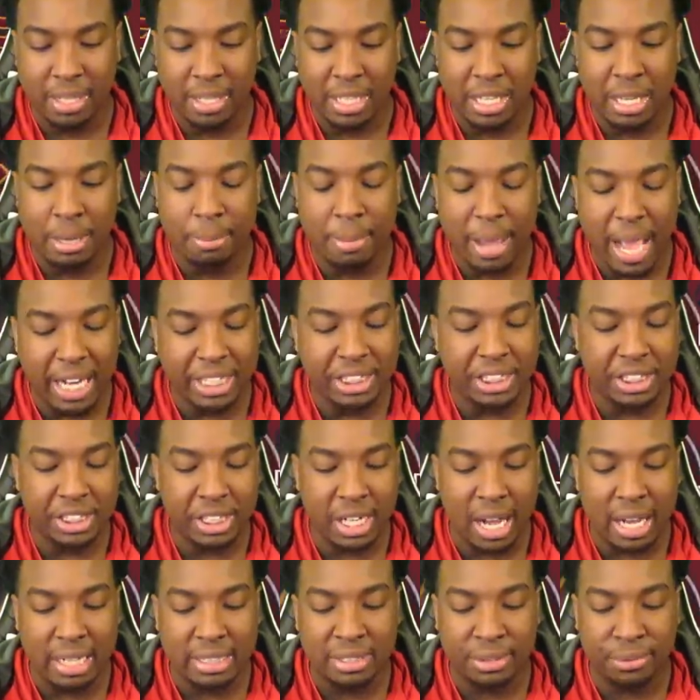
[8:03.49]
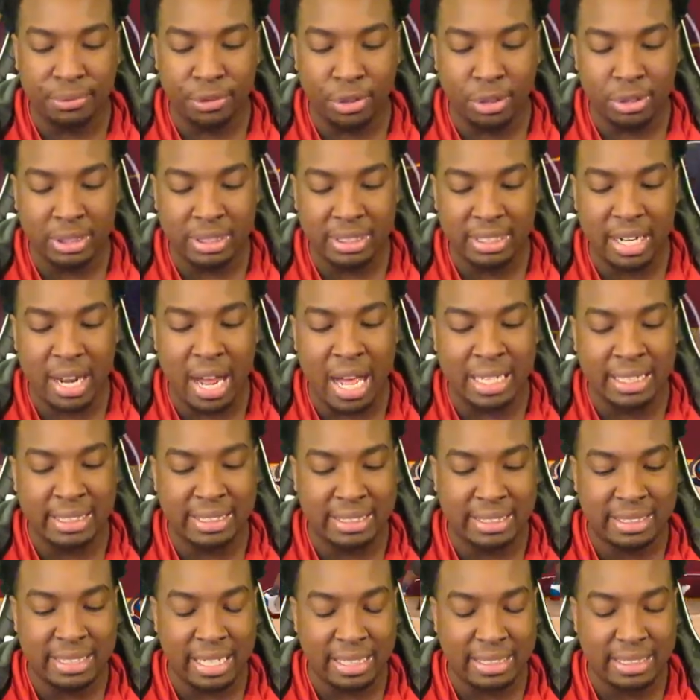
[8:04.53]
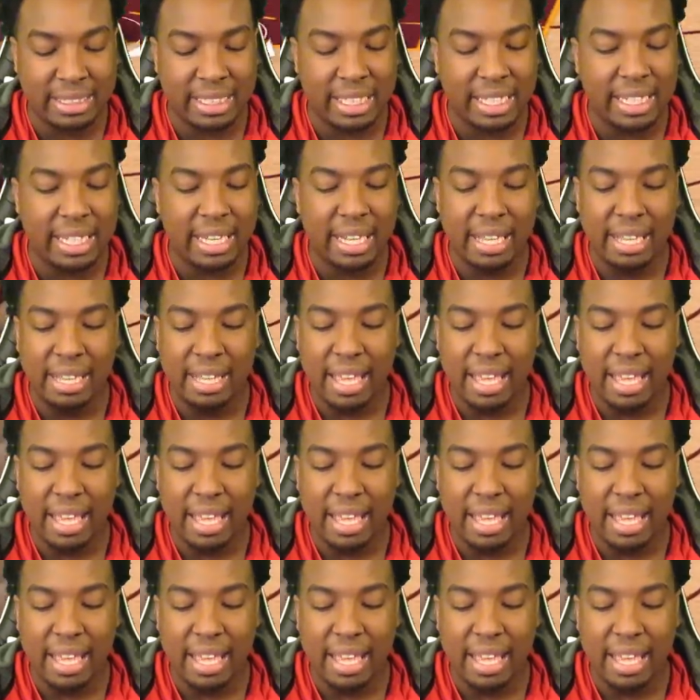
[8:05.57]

Yeah, Magic Johnson versus Collin Sexton